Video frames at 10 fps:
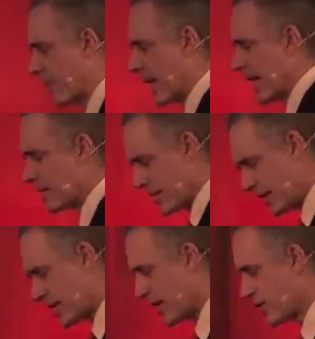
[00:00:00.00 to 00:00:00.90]
it's a
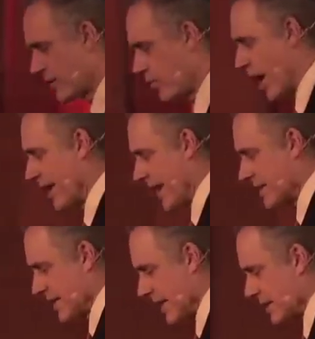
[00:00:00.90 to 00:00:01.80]
discussion of why
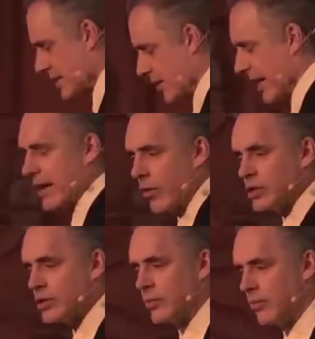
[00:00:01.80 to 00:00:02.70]
that's necessary. And
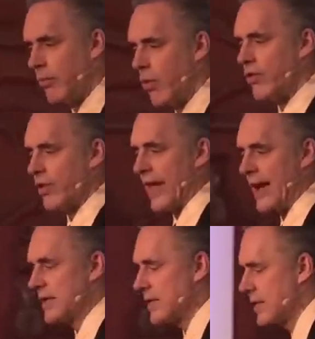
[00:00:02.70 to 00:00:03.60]
also, more than that,
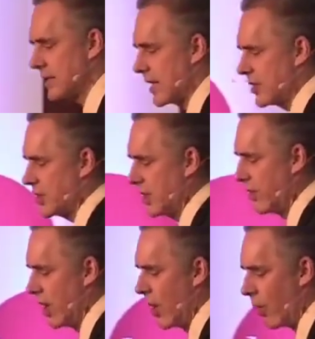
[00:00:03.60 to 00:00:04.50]
it's a discussion of
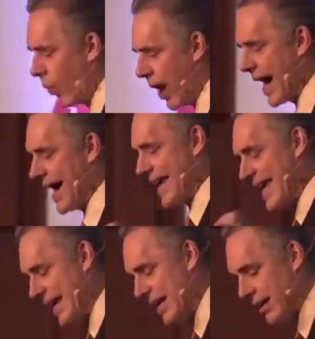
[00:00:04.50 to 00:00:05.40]
why
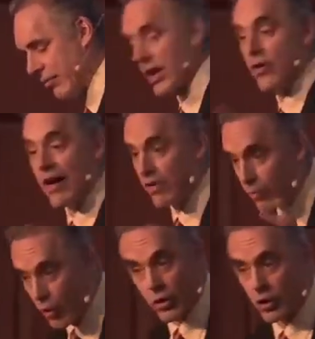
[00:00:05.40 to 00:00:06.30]
you have a
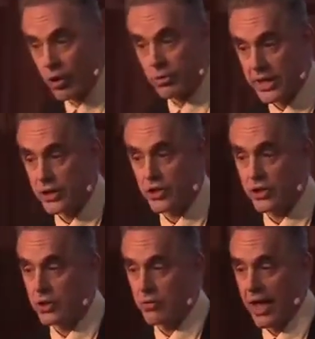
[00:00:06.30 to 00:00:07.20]
moral obligation to
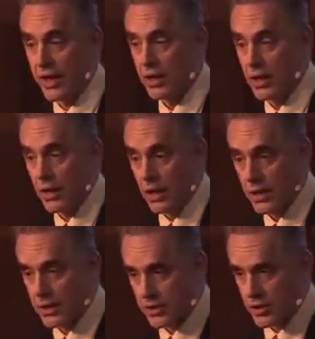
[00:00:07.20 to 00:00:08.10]
do that.
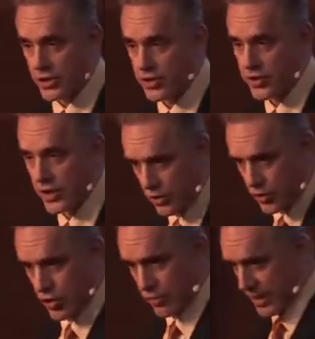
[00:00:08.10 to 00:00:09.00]
It's not just that you
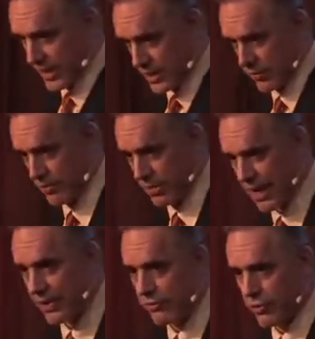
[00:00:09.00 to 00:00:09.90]
should because it would be
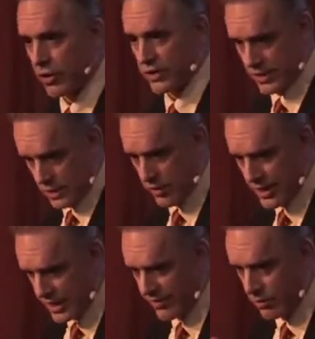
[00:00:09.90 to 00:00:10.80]
better for you. You
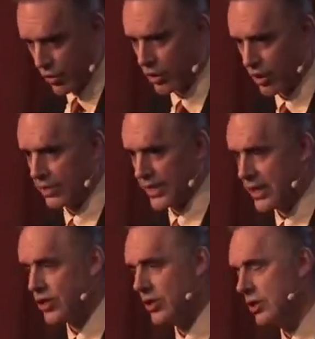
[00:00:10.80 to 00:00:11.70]
actually have a moral
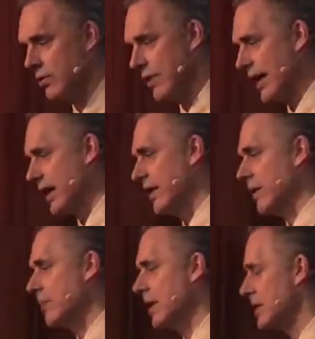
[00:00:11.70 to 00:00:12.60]
obligation to do that, I
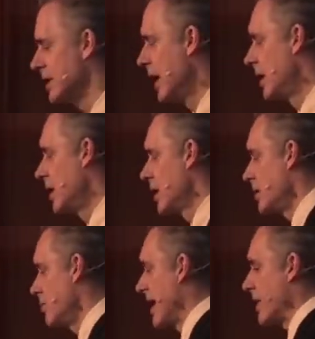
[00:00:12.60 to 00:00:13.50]
think, because
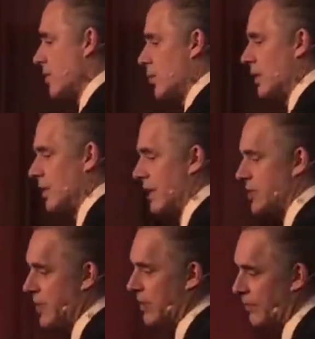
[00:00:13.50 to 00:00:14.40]
you make the world a
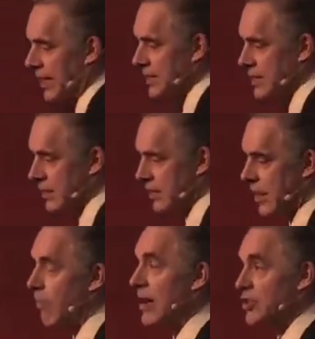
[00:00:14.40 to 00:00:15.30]
much better place,
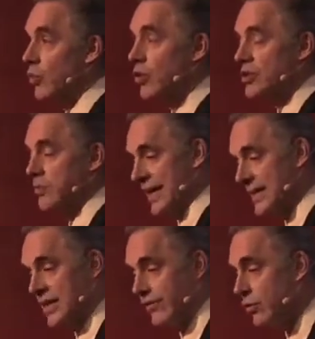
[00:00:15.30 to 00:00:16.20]
much worse
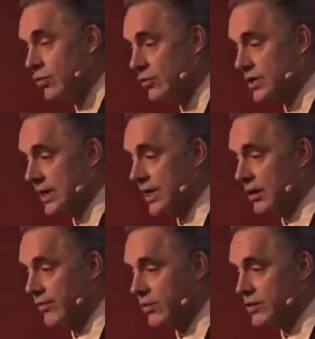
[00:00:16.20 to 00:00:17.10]
place if you don't take care
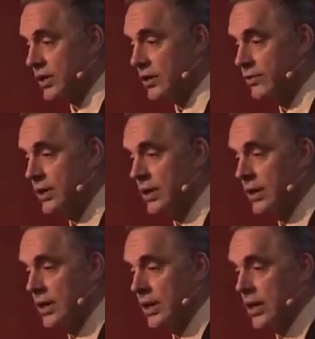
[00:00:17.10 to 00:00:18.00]
of yourself.
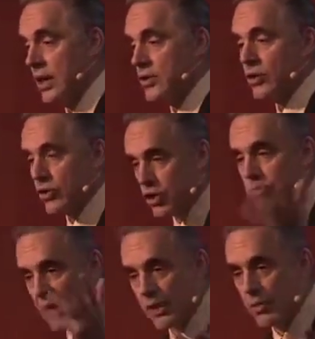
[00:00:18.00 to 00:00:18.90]
So you should
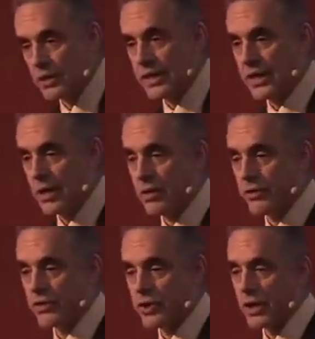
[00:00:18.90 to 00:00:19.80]
bloody well take care of
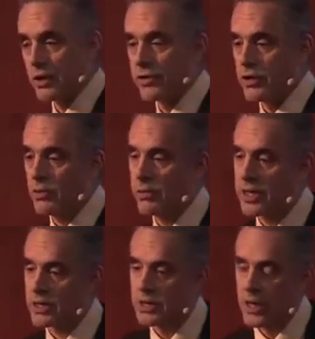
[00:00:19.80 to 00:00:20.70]
yourself, you know,
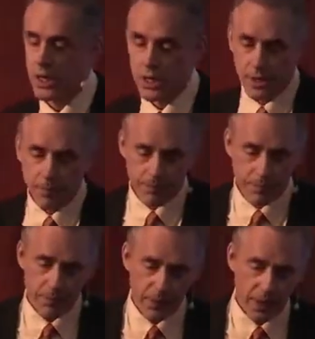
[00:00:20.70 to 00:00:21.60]
because,
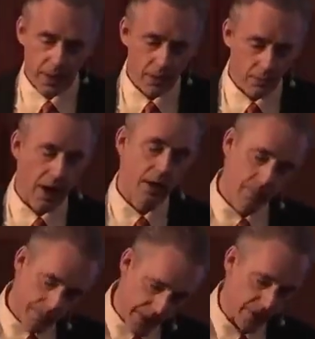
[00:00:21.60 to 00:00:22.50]
well,
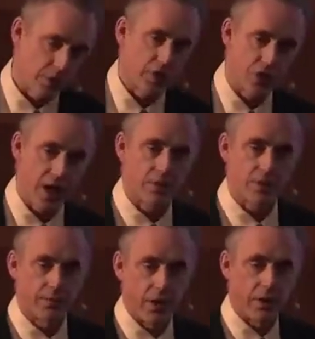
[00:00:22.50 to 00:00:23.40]
that's what the chapter's
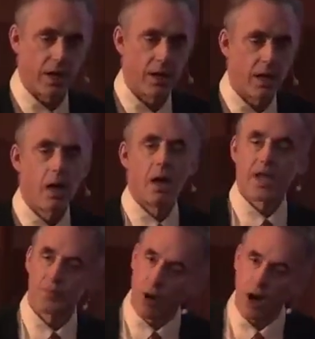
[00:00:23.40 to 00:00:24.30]
about.
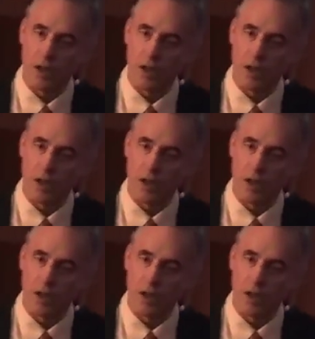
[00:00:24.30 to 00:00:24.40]
It's partly